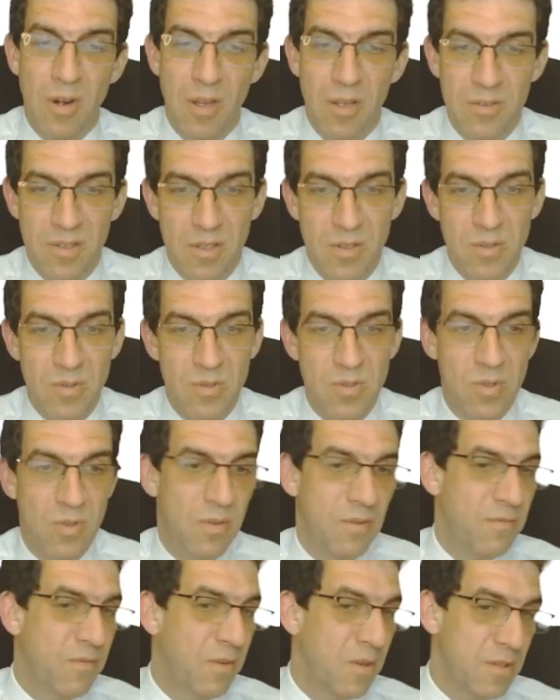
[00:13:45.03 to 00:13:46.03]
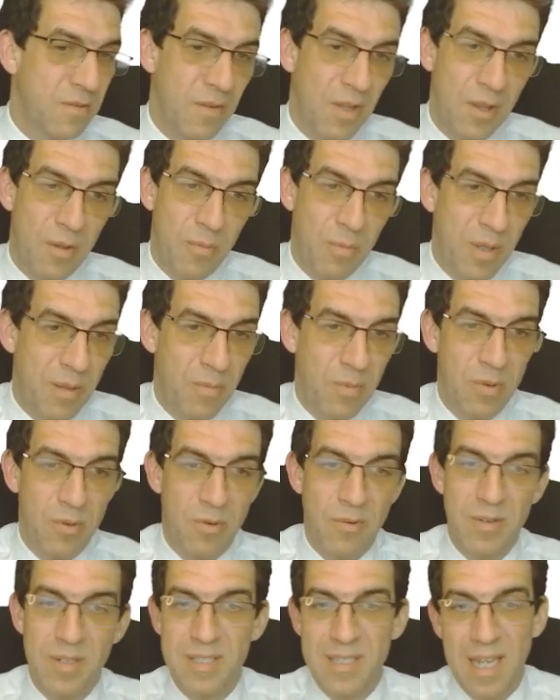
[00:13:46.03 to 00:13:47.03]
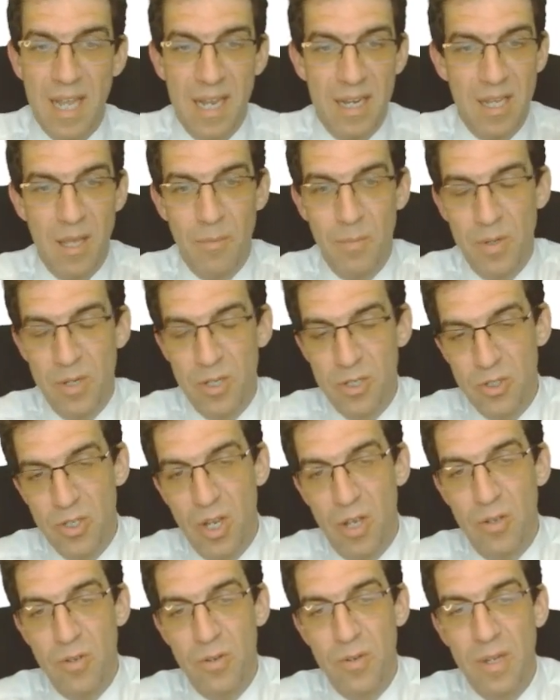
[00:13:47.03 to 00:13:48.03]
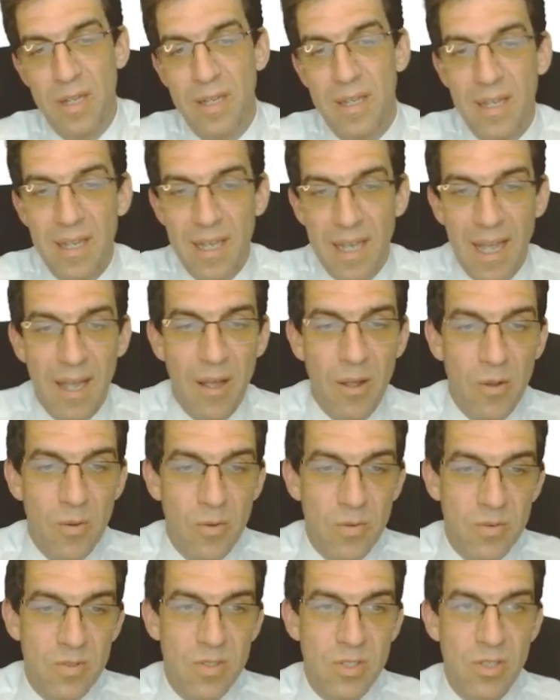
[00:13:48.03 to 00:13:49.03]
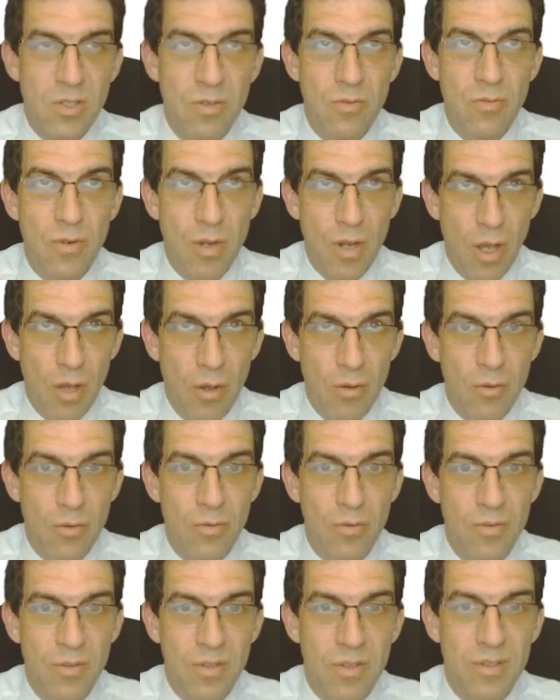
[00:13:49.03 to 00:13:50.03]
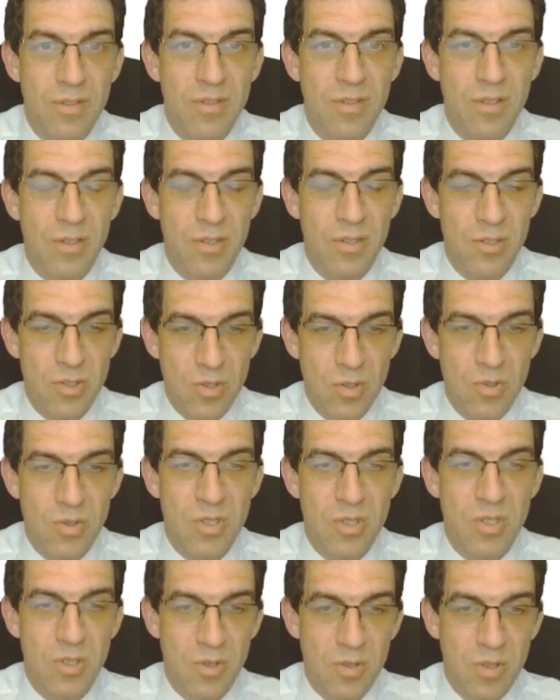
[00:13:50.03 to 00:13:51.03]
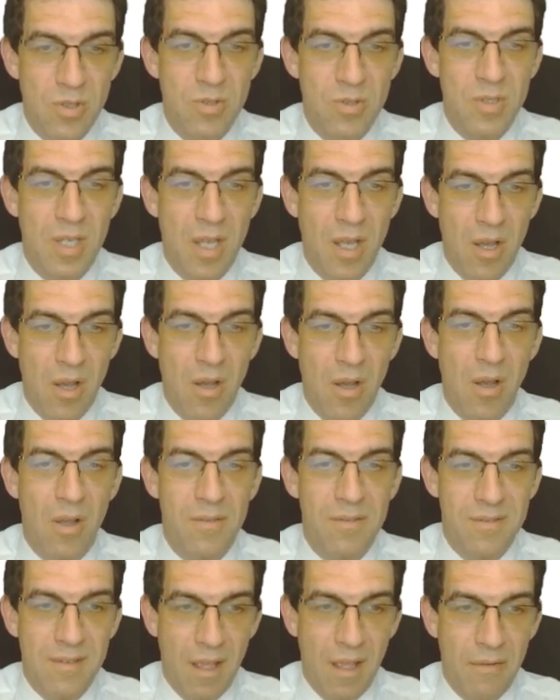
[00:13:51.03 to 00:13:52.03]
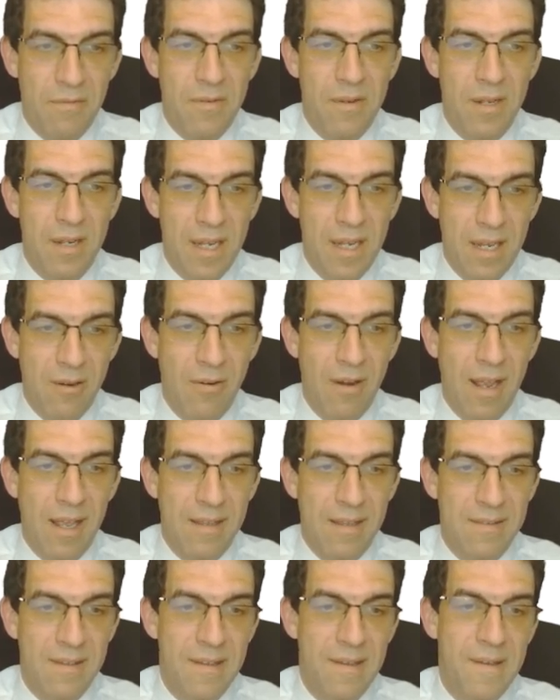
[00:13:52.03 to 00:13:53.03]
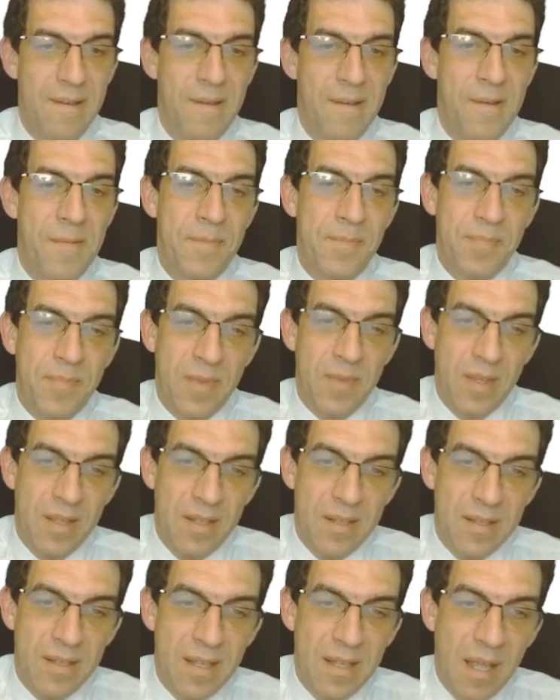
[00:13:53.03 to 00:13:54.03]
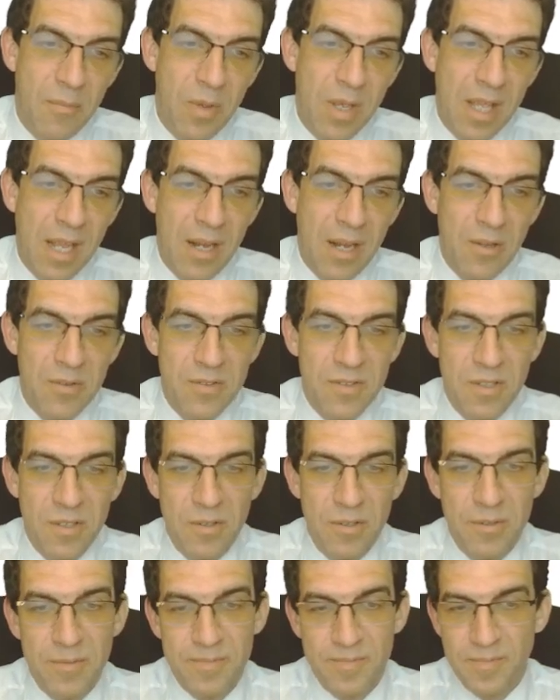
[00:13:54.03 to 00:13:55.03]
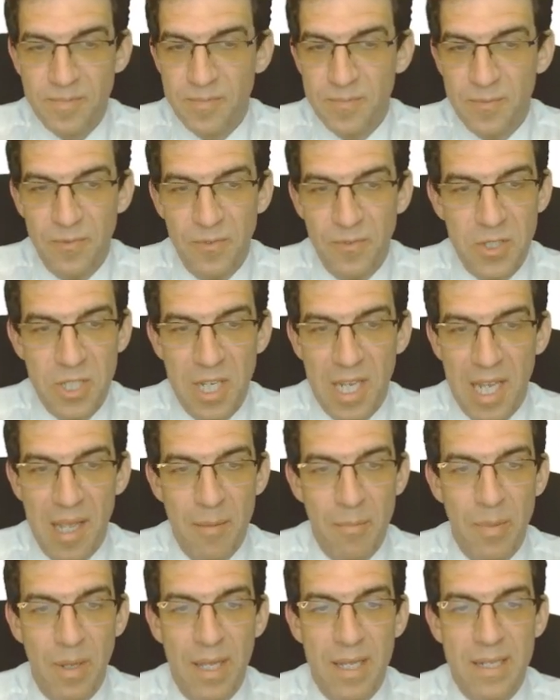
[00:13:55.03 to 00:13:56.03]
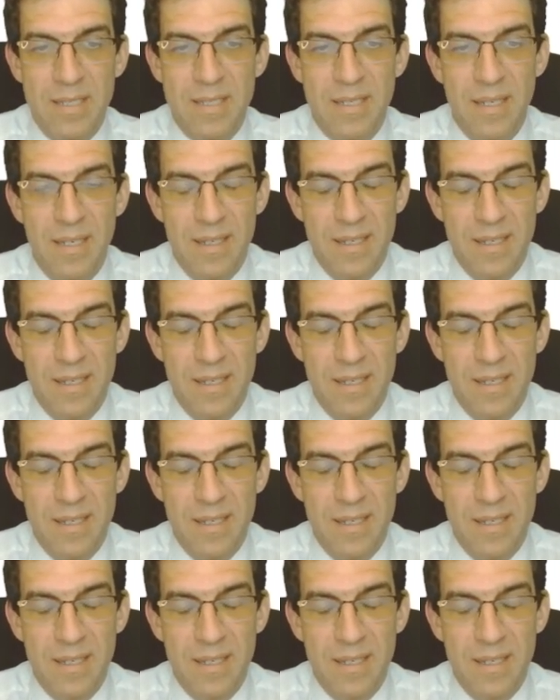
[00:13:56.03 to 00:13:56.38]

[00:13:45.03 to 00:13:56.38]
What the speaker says: articles or in front of other people or in standing up in a show, how do you know that the sources you're using are definitely correct? Then we get on to phishing campaigns.